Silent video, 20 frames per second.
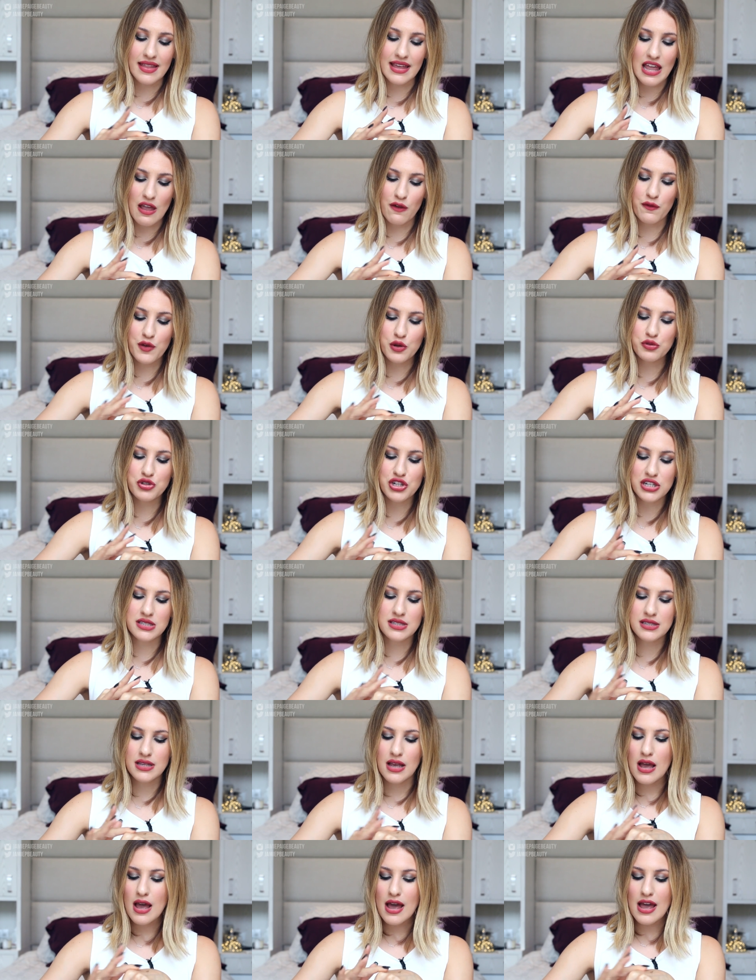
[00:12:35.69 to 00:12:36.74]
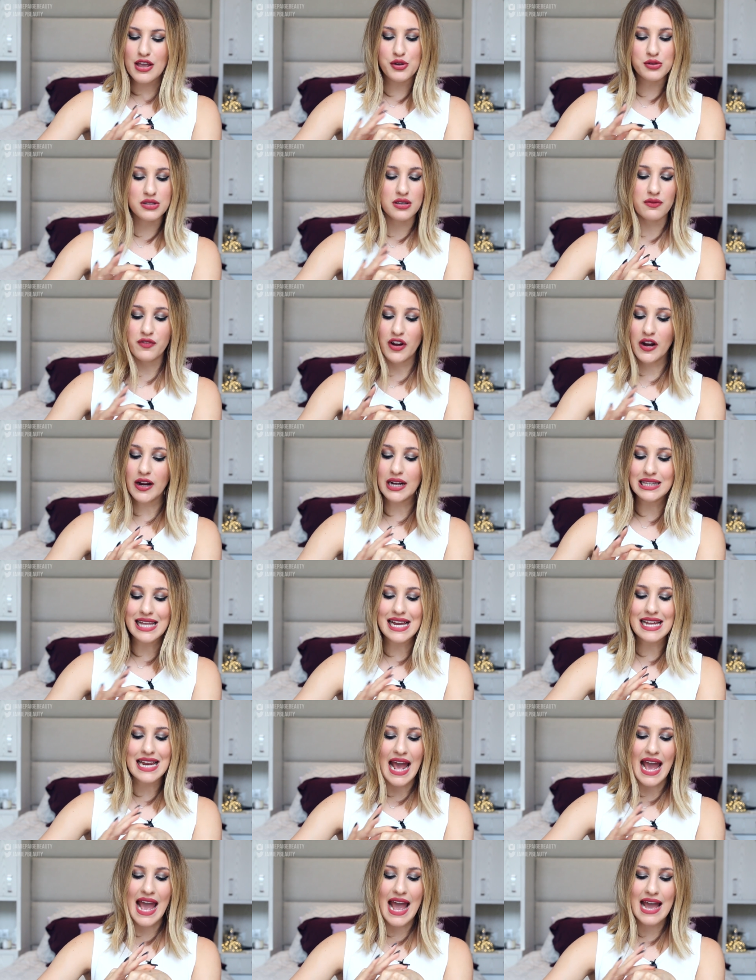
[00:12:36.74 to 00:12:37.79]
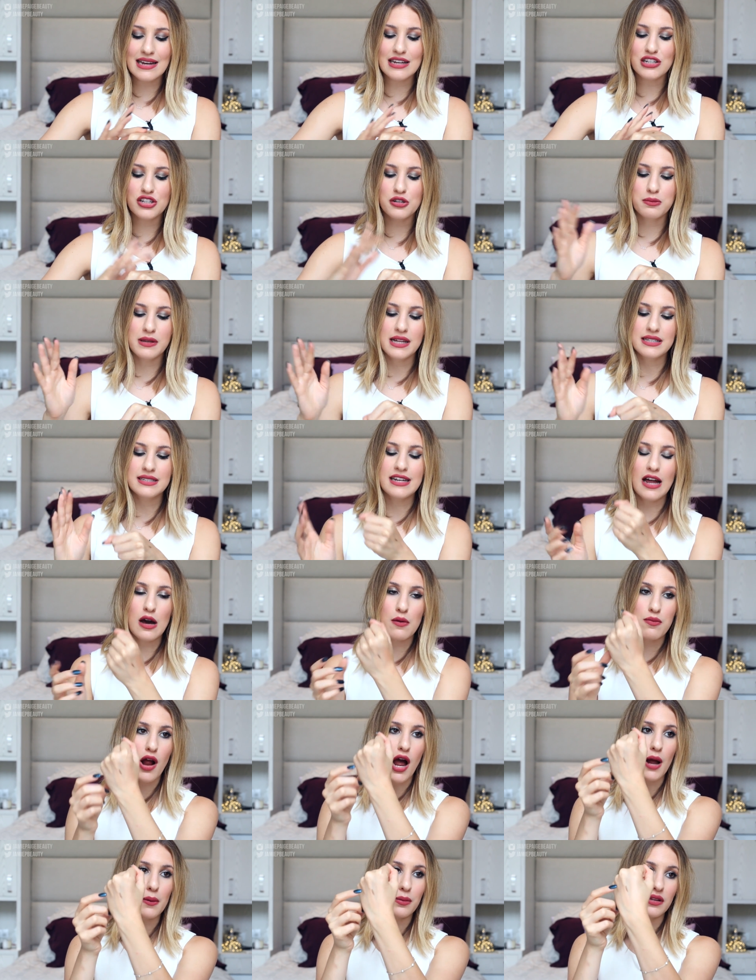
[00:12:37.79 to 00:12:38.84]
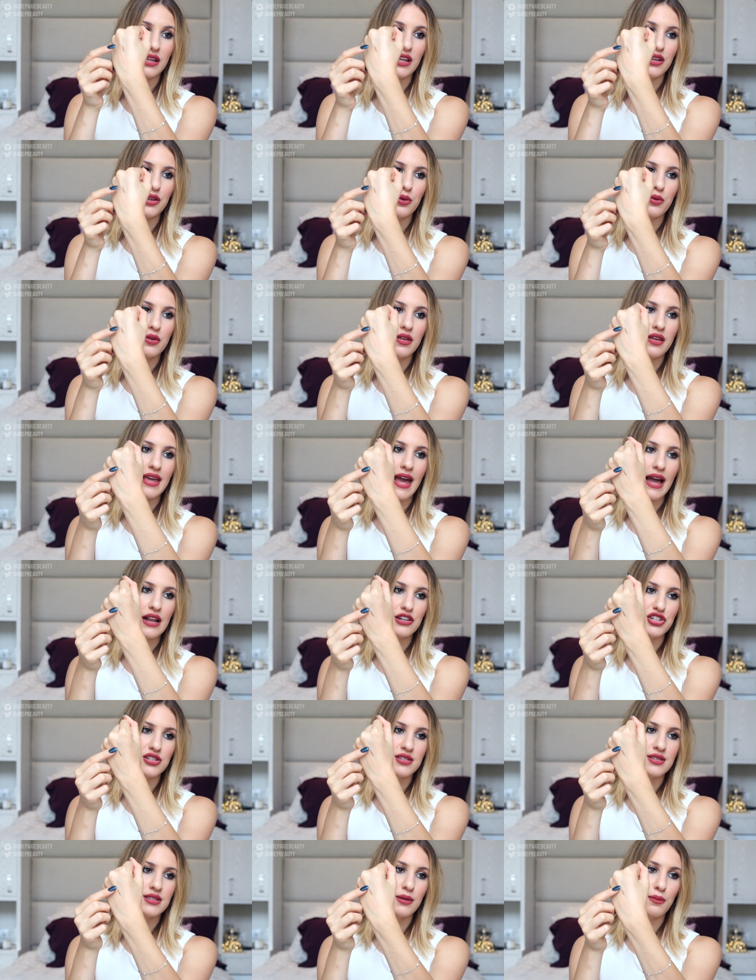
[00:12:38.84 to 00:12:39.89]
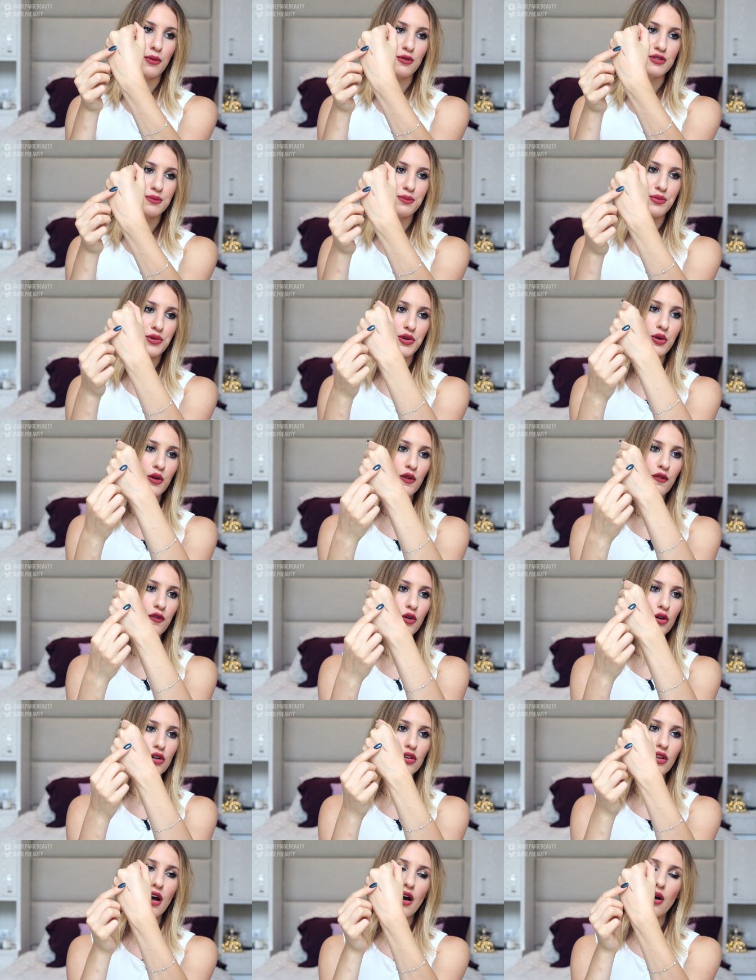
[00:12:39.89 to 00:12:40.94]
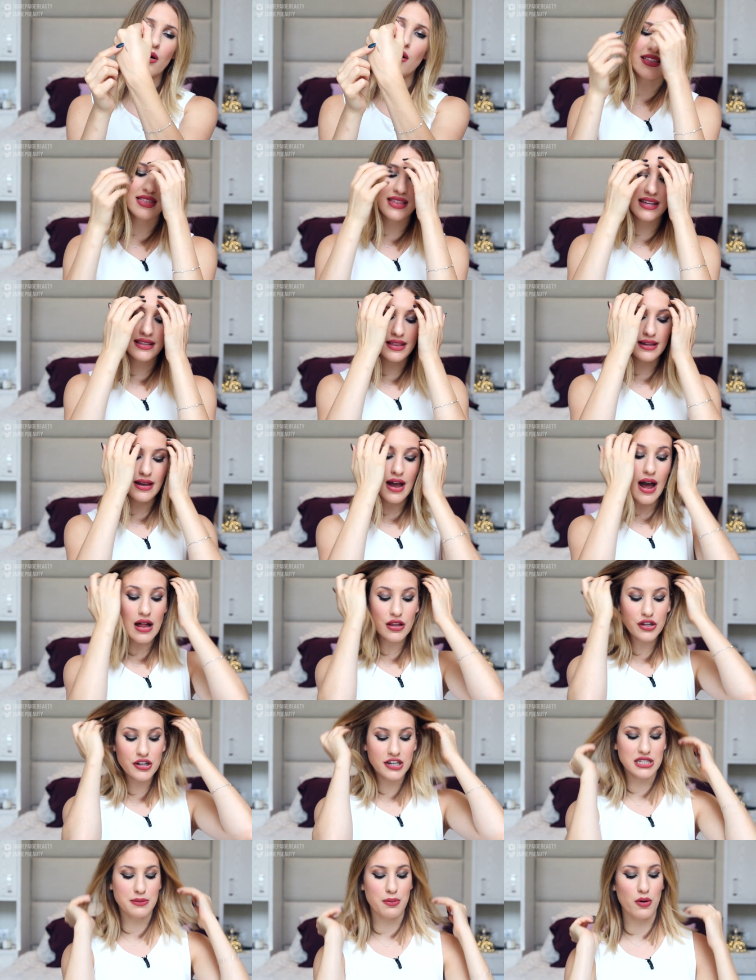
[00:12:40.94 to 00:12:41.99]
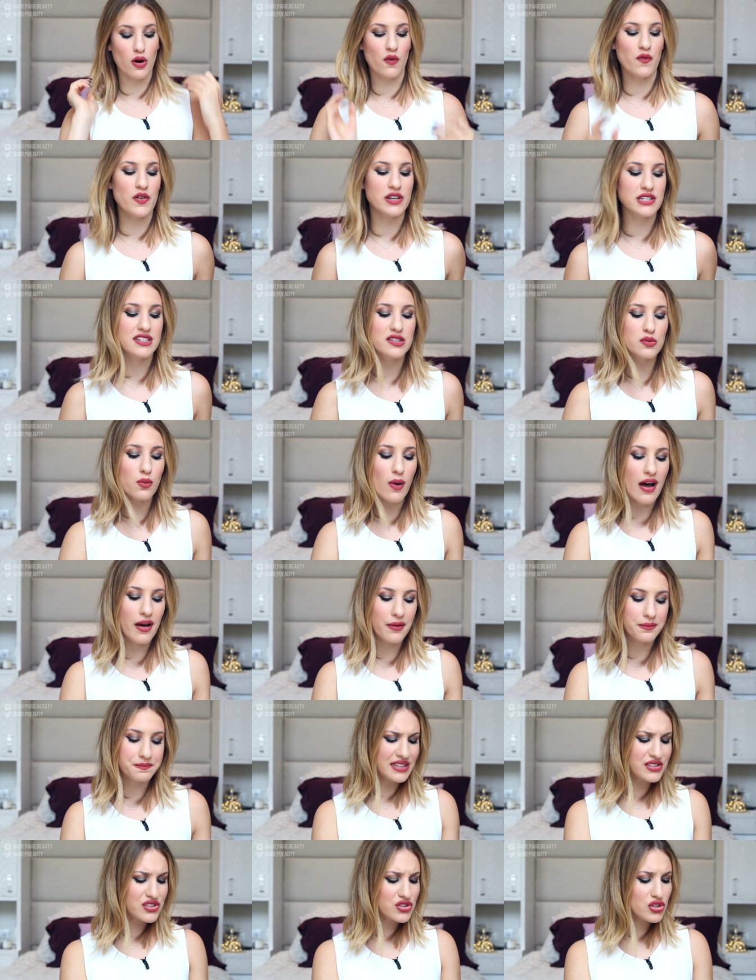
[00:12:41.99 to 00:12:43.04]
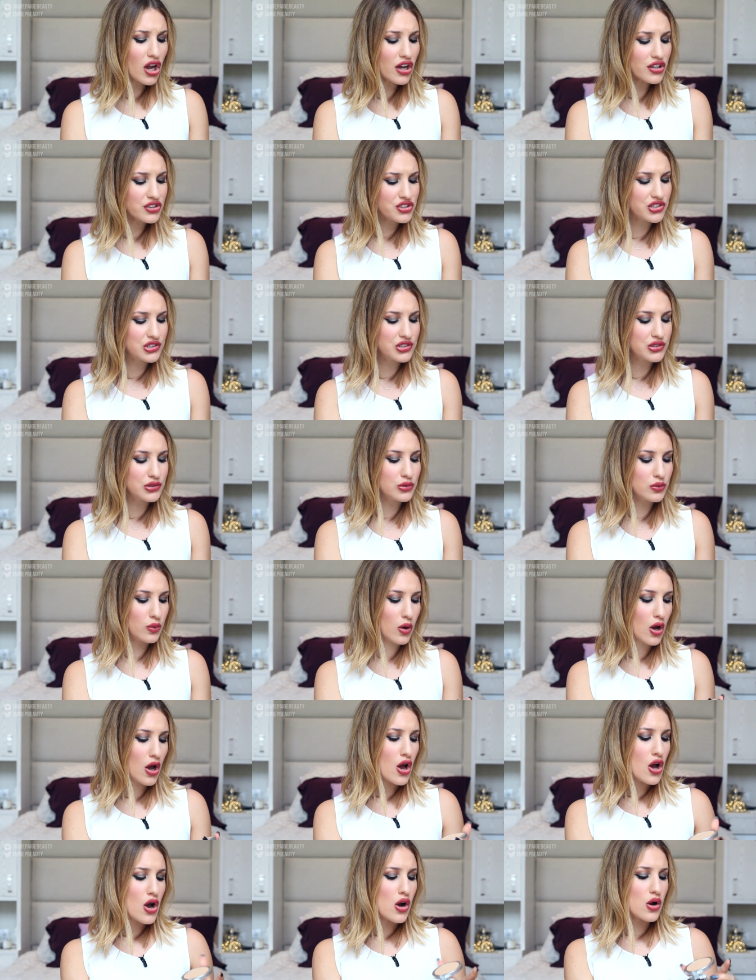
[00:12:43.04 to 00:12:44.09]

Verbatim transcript: Like if you just use a very light hand and you blend it out properly, you could get just the most beautiful glow. I think the color is perfect as well. It's not too